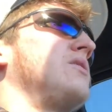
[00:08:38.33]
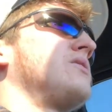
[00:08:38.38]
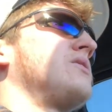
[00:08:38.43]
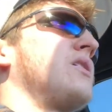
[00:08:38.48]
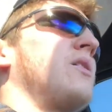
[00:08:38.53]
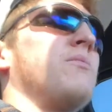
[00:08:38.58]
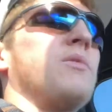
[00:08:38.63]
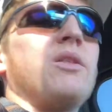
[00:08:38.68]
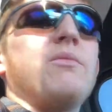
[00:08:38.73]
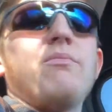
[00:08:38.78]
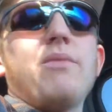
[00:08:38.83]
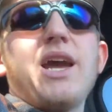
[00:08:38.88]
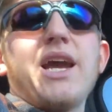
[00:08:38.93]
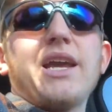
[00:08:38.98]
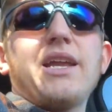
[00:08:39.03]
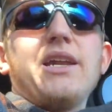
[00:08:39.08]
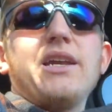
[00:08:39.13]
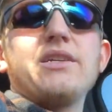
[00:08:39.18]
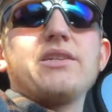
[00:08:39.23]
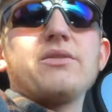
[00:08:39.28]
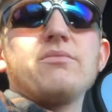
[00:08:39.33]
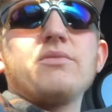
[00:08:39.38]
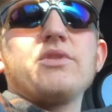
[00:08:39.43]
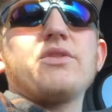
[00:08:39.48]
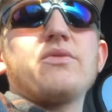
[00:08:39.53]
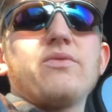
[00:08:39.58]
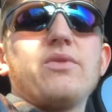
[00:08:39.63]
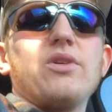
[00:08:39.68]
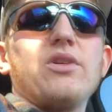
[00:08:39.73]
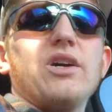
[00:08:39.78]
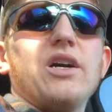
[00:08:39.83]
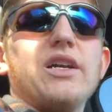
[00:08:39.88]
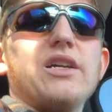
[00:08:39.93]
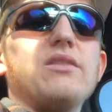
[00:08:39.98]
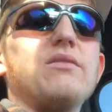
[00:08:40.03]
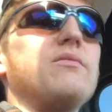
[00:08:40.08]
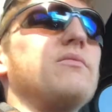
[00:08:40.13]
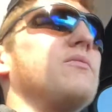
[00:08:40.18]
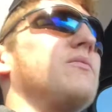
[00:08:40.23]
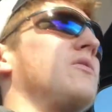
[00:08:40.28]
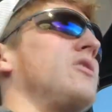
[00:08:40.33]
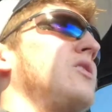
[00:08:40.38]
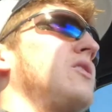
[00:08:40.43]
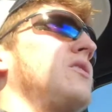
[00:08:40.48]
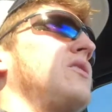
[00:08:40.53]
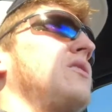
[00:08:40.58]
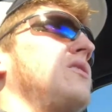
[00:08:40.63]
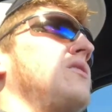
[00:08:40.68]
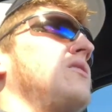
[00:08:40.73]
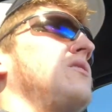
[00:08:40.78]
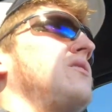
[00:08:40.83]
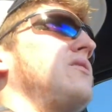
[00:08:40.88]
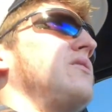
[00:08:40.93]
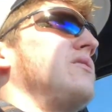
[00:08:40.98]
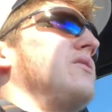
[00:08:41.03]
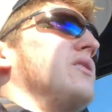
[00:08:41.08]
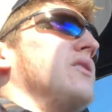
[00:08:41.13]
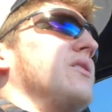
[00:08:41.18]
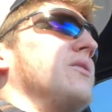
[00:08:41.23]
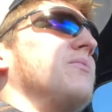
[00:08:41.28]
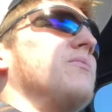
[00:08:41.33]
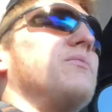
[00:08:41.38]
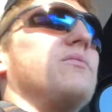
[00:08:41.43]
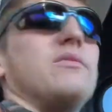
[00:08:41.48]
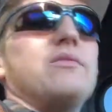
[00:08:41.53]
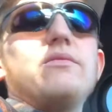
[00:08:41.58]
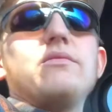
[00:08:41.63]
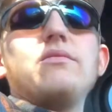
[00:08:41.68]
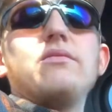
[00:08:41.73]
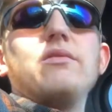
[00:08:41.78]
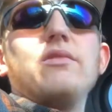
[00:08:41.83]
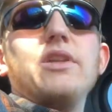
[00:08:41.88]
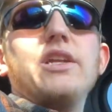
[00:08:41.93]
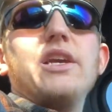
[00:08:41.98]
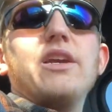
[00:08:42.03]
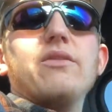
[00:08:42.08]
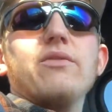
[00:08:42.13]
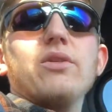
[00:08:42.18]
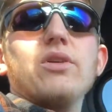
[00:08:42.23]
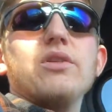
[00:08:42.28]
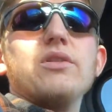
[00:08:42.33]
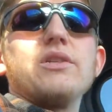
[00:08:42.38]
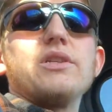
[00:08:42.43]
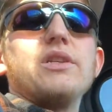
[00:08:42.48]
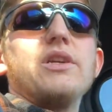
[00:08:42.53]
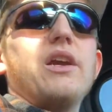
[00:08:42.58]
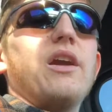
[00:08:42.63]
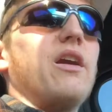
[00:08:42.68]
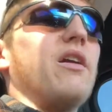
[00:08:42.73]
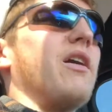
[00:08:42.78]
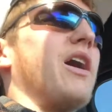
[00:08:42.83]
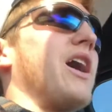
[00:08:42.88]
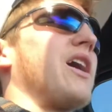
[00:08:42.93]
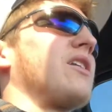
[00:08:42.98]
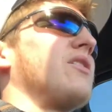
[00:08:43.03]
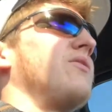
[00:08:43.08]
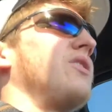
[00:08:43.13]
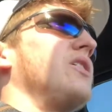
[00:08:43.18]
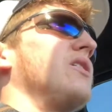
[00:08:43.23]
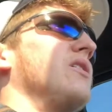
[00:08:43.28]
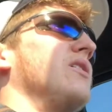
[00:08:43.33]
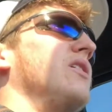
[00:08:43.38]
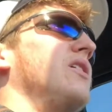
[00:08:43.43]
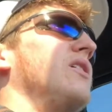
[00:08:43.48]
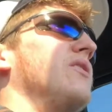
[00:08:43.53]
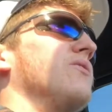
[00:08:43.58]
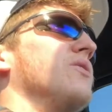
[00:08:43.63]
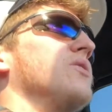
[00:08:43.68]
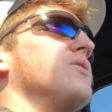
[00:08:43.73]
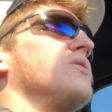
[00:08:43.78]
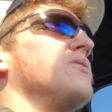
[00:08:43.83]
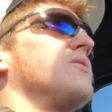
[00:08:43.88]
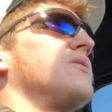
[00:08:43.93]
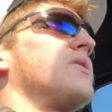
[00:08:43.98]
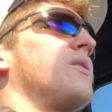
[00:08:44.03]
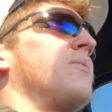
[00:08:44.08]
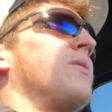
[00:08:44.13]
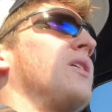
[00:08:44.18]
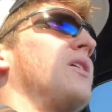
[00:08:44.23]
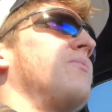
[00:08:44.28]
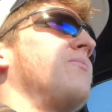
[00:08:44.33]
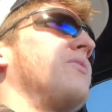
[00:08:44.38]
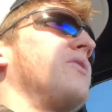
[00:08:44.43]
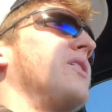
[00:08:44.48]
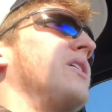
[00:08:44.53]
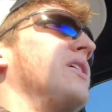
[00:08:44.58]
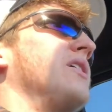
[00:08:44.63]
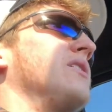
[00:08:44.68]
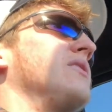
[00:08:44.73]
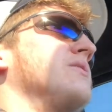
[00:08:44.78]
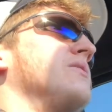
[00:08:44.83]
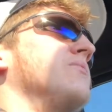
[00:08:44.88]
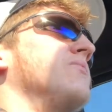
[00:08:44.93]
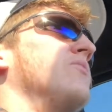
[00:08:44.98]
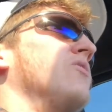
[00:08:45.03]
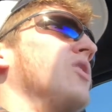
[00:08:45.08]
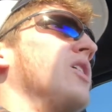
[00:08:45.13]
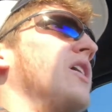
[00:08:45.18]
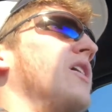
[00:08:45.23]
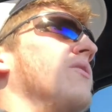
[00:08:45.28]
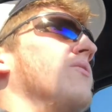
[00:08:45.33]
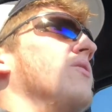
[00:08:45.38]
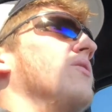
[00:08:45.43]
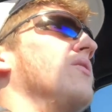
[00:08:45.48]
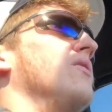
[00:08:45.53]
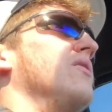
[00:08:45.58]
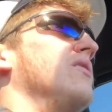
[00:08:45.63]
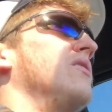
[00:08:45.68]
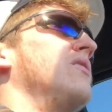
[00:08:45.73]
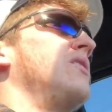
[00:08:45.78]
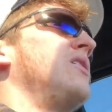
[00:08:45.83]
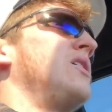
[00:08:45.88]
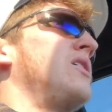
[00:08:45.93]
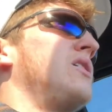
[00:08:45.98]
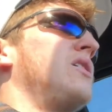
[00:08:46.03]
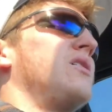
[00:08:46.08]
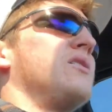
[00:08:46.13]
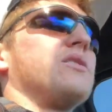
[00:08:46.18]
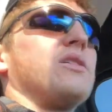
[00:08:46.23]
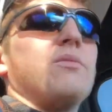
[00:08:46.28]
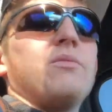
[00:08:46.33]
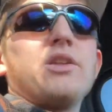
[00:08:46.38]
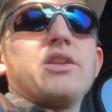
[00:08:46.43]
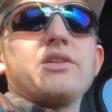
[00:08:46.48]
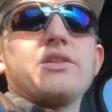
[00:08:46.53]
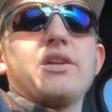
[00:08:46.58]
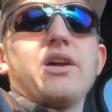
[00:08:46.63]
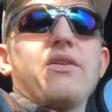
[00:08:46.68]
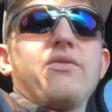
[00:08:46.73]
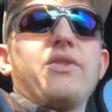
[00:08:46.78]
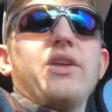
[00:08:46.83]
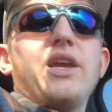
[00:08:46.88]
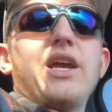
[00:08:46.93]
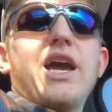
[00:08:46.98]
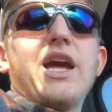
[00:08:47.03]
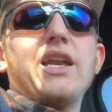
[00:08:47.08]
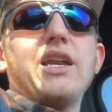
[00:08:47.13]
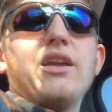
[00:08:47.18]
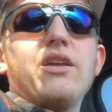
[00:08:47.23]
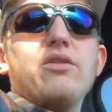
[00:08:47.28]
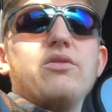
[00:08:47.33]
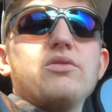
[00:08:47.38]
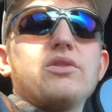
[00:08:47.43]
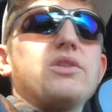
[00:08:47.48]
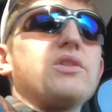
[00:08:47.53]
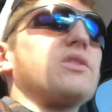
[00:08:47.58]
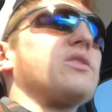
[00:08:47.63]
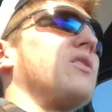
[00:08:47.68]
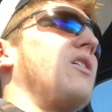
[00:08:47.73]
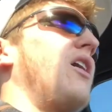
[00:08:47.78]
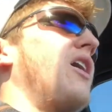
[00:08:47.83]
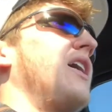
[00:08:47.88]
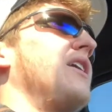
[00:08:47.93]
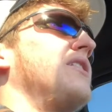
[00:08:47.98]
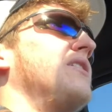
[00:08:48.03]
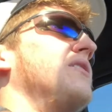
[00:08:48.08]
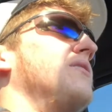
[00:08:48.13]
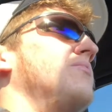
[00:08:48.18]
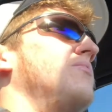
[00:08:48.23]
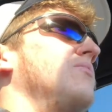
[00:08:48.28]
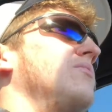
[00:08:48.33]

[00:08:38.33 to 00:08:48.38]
some of the mechanisms for, like, the levers, the air-activated levers, and some of them things, and whatever, and some of the stuff that you had to use to slide the